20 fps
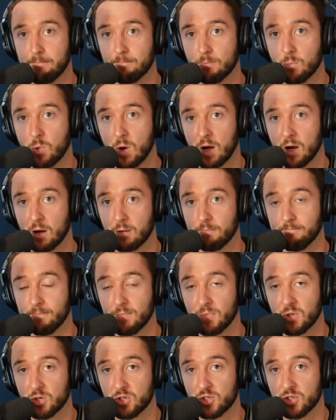Where
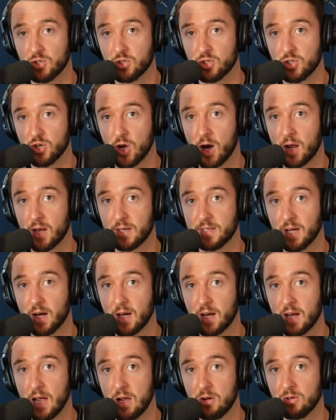there's not a
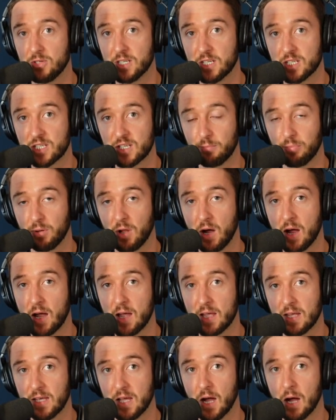ton of housing
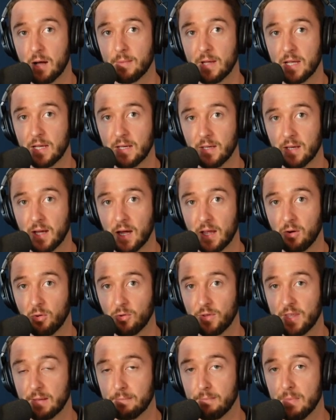supply coming. I
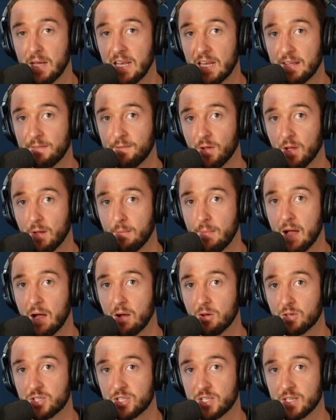don't think meaningful
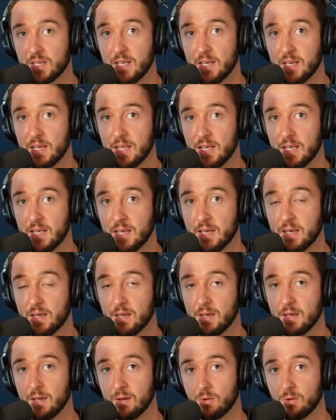amounts in